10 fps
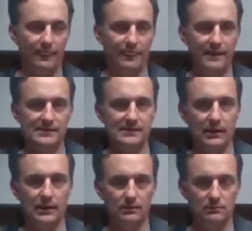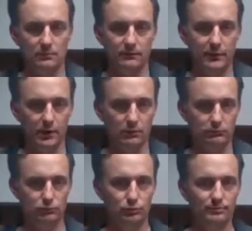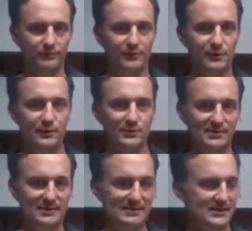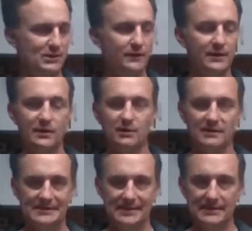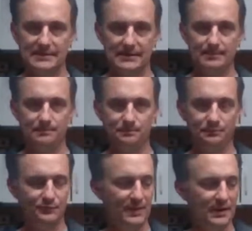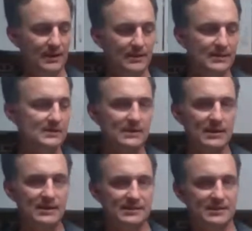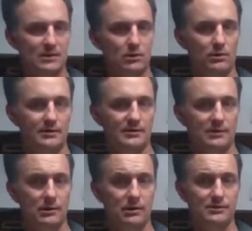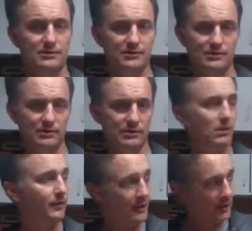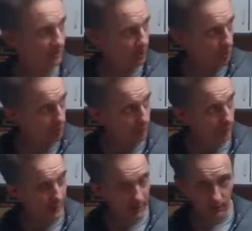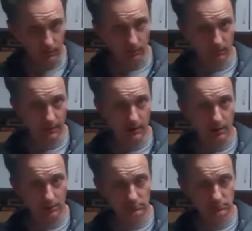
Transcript: This side over here, there we go, this side over here is nighttime. These guys see all the stars that are all the way over there.